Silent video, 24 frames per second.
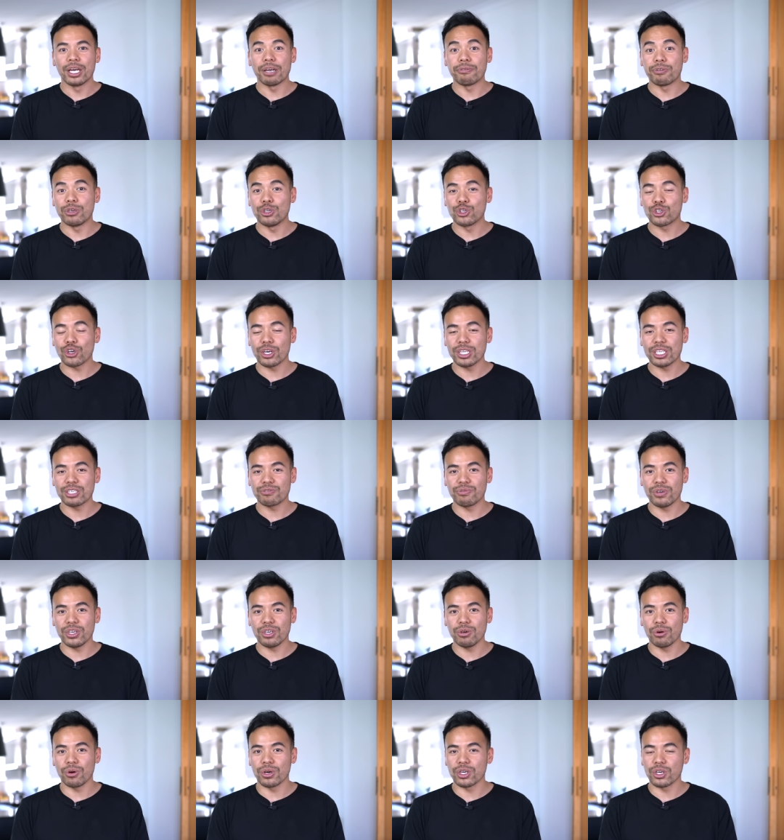If you enjoyed this
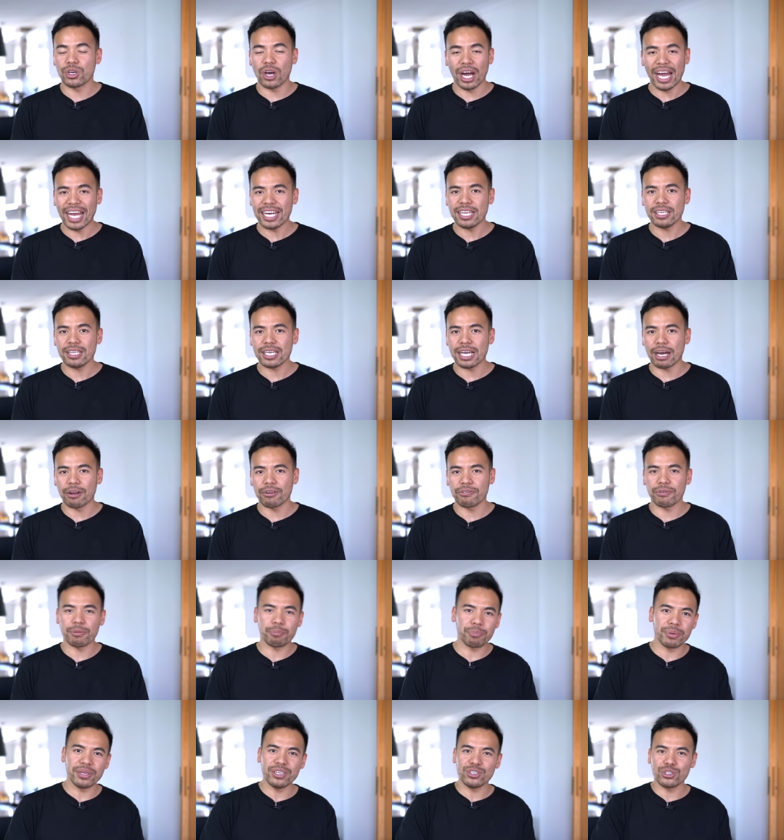video or you got anything out of
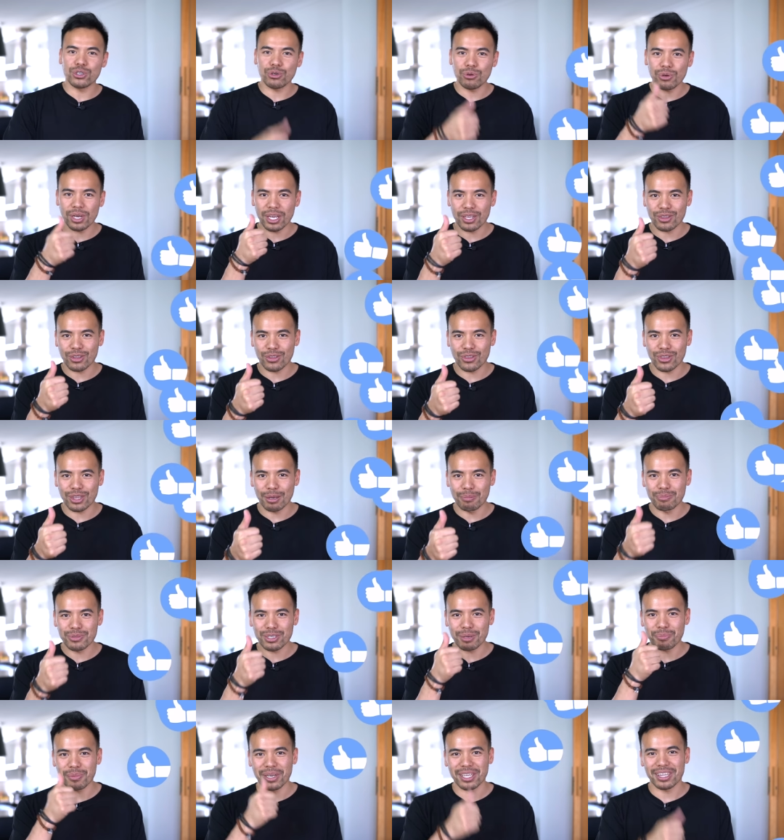it, please do hit the
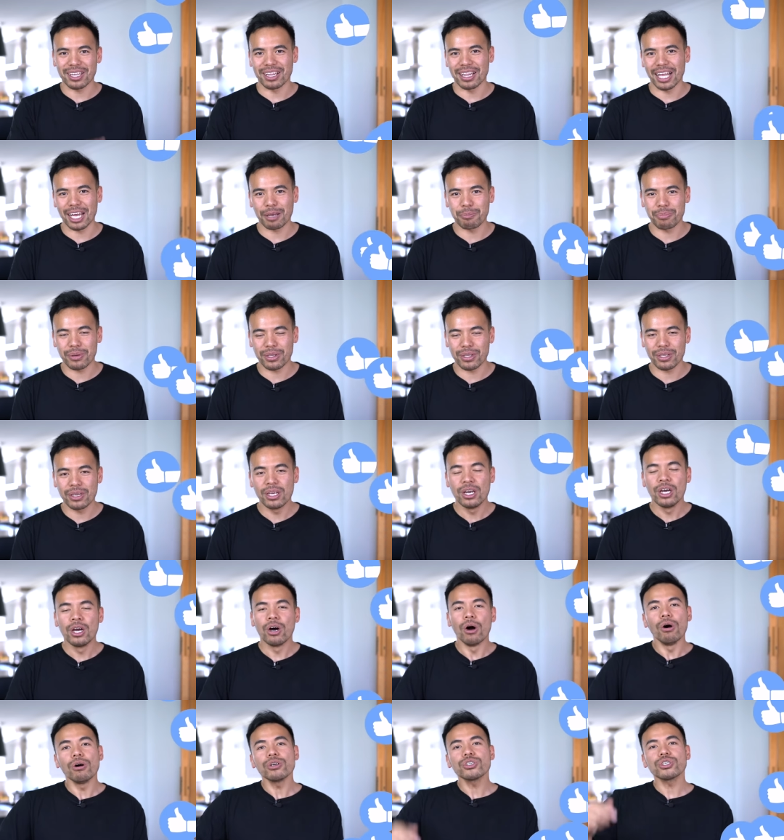thumbs up, hit the like button.
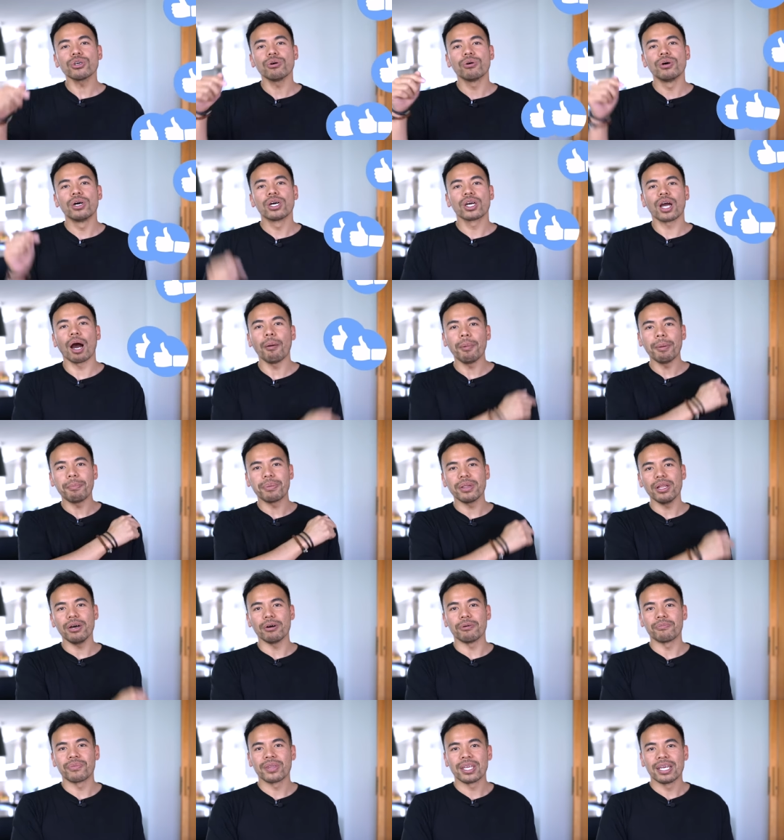Also, comment
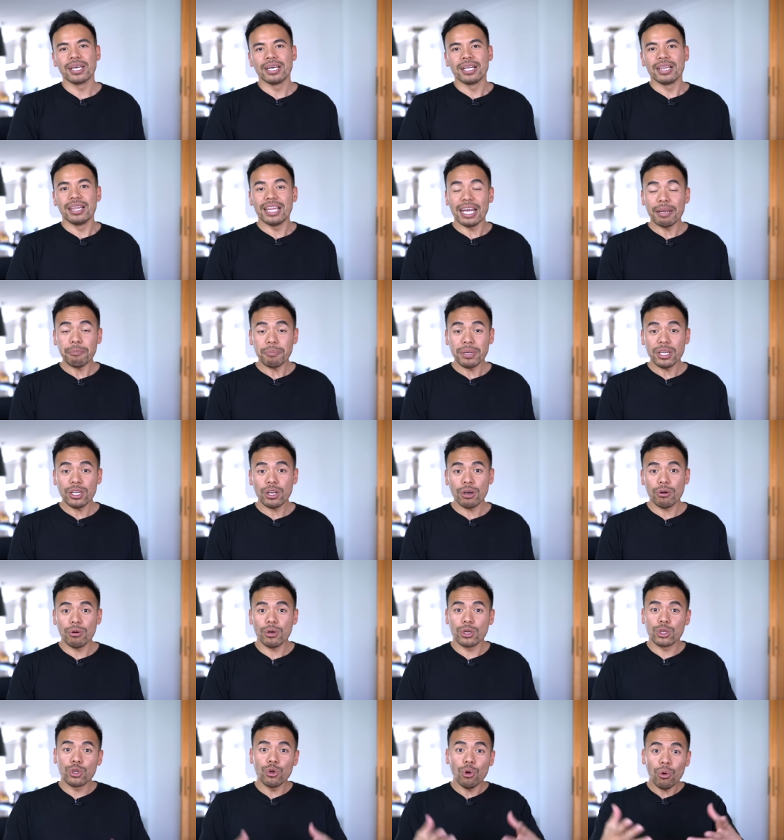below. Let me
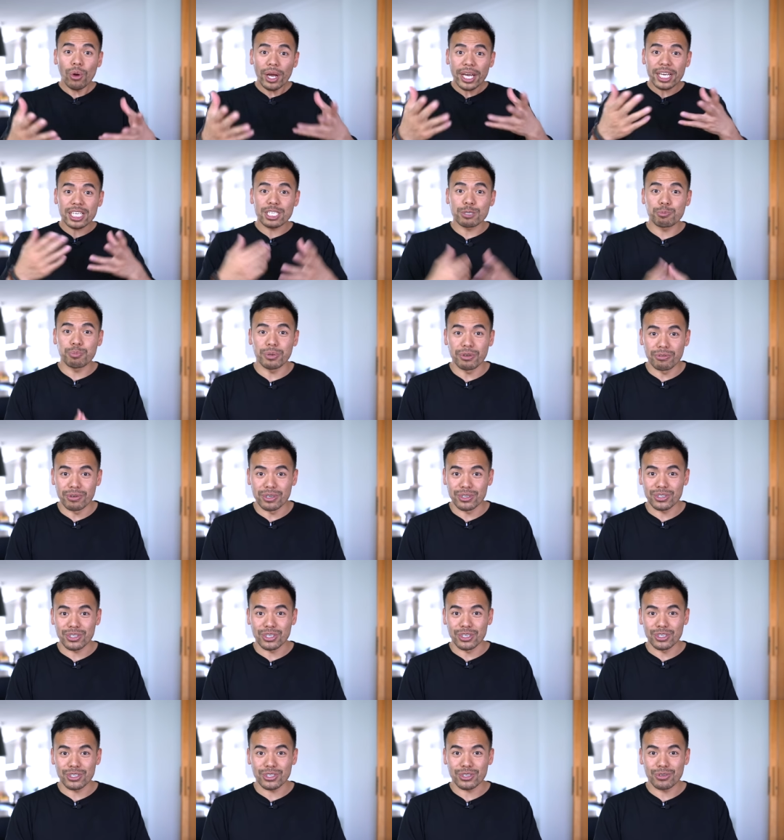know your
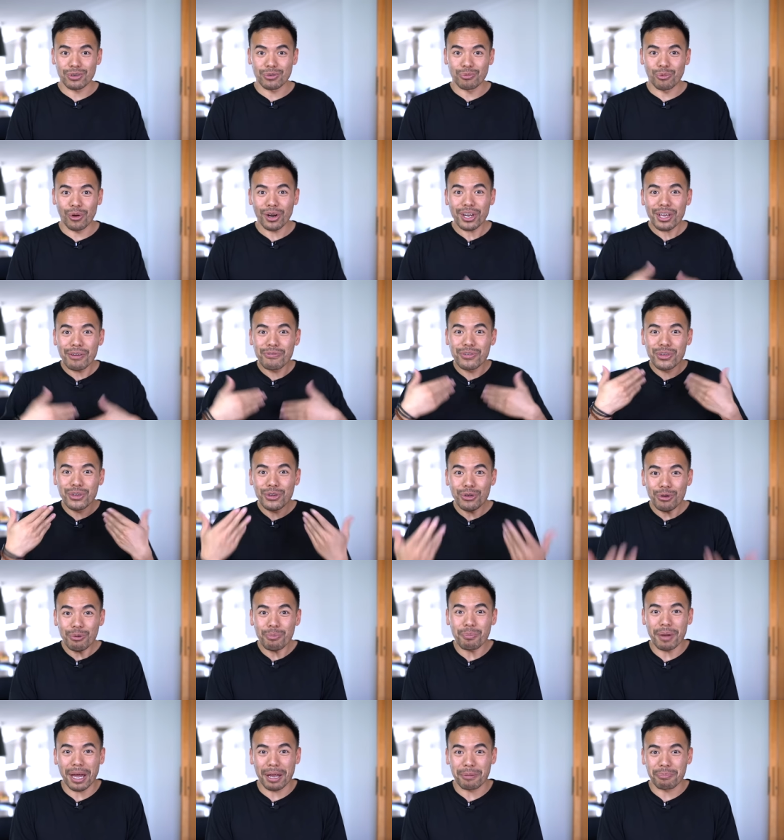experiences. What have
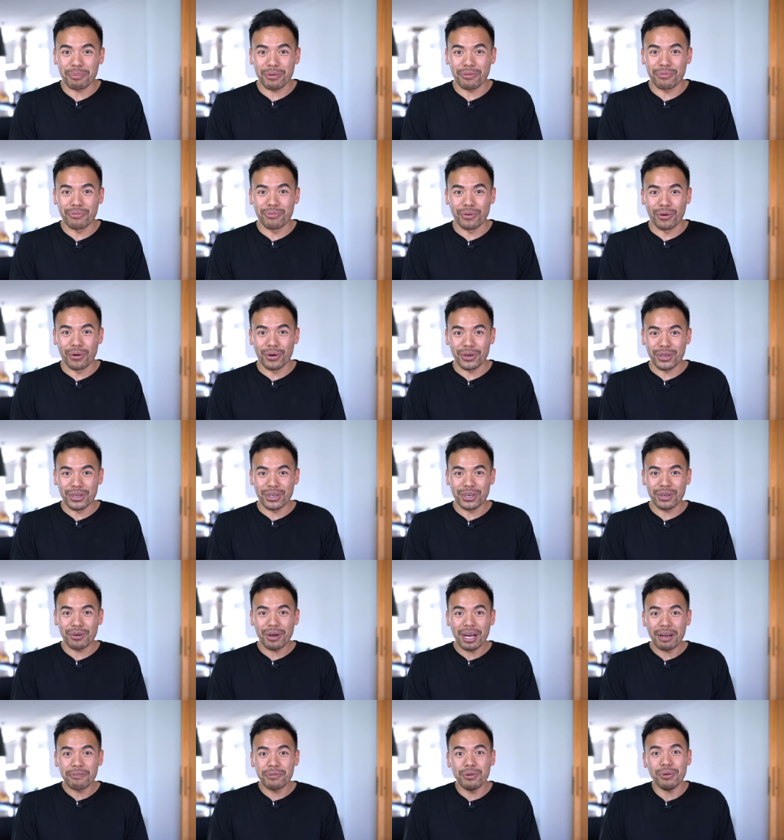you met before? You
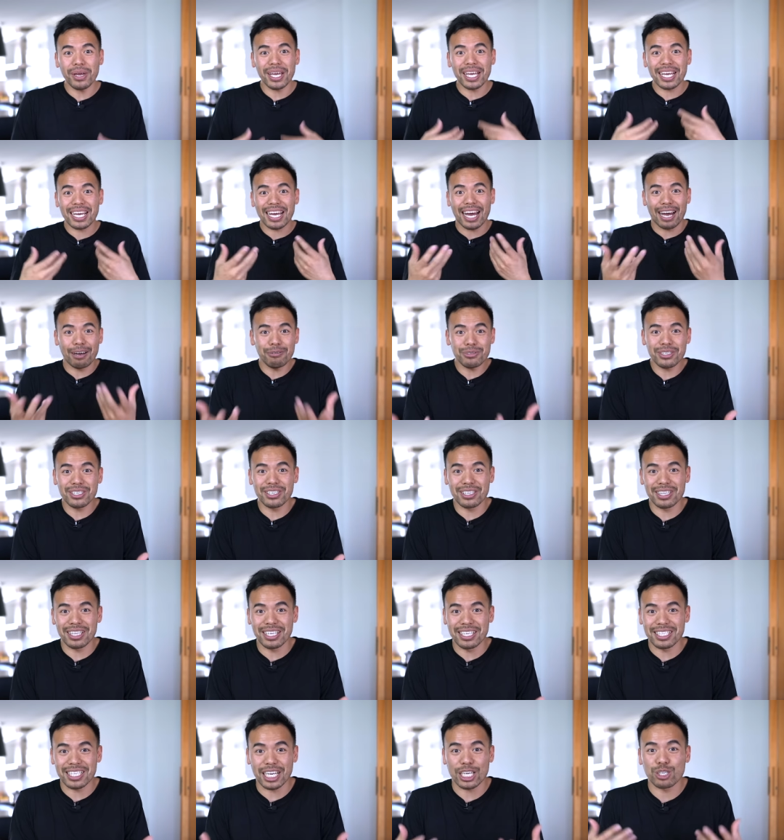know, have you
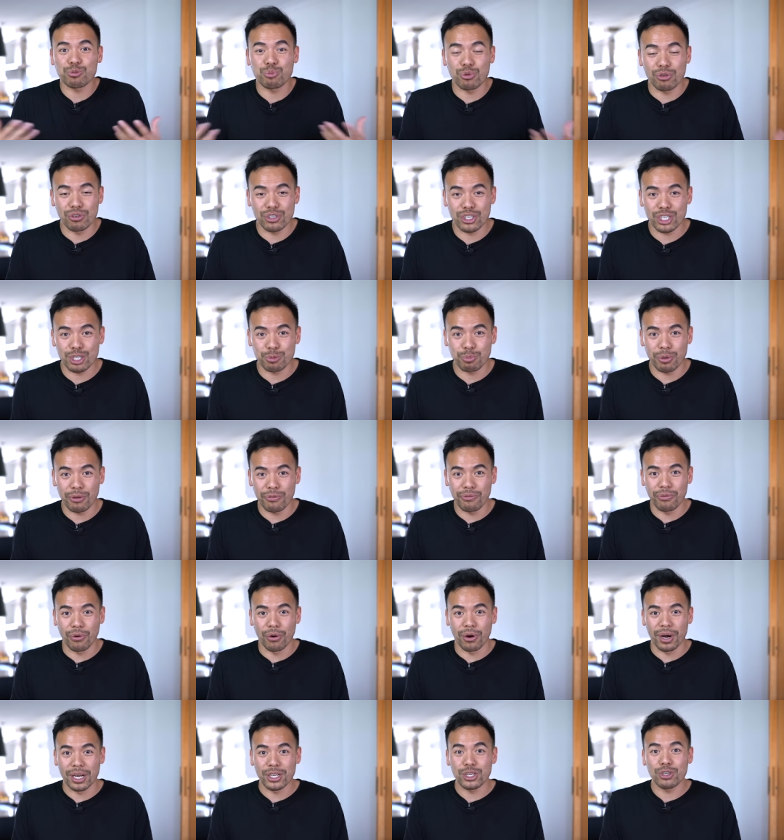encountered these experiences
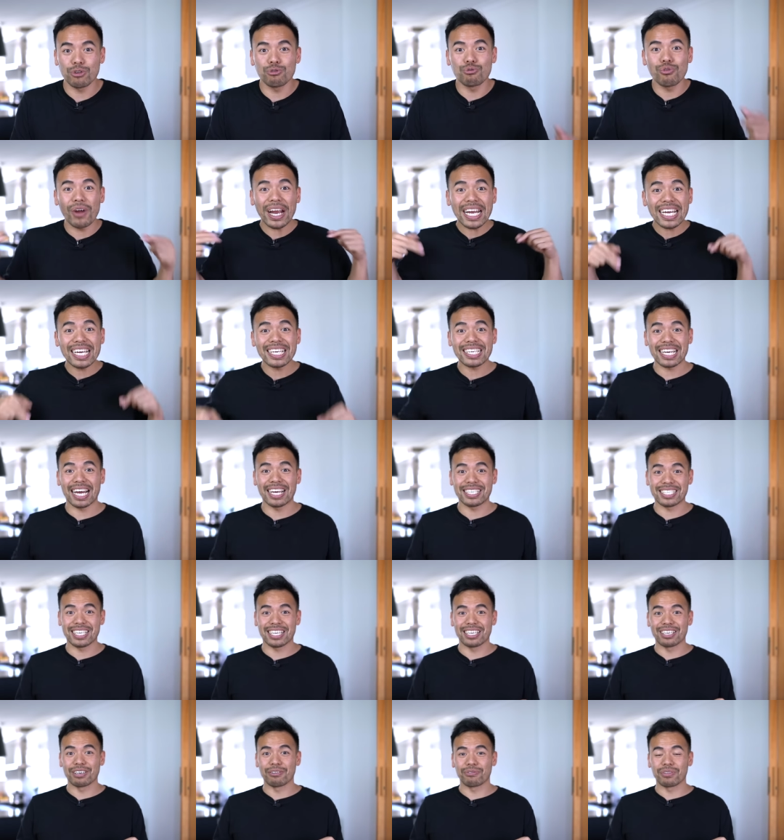before and you
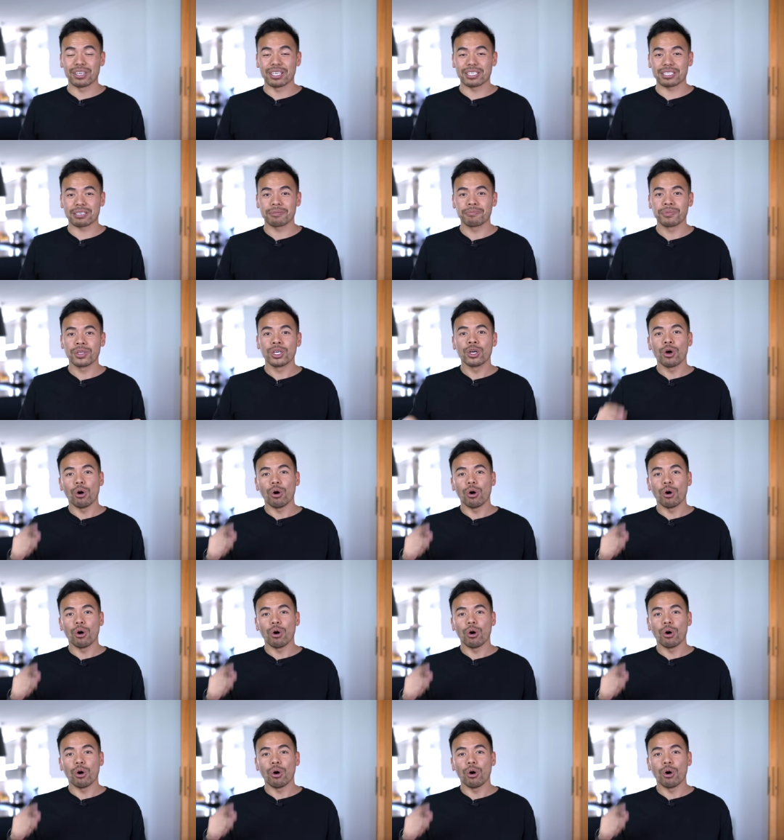recognize any of this?